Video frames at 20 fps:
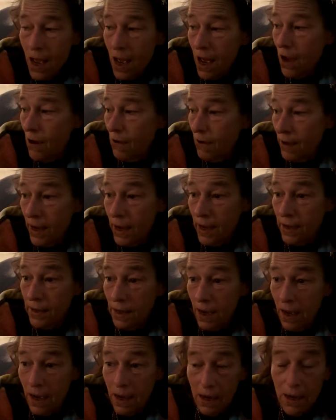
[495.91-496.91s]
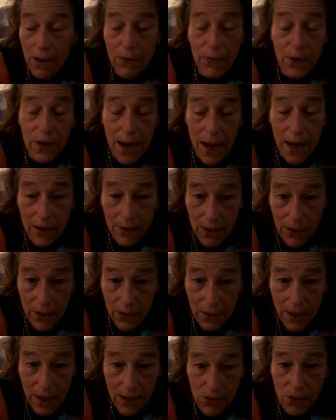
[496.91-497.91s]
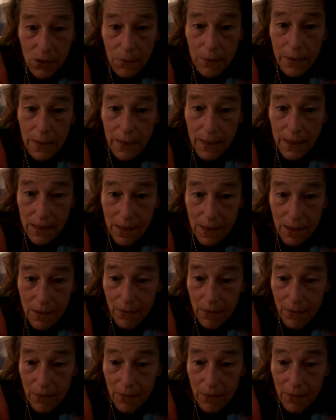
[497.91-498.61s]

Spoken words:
Okay, over and out here on Lounging with Lisa,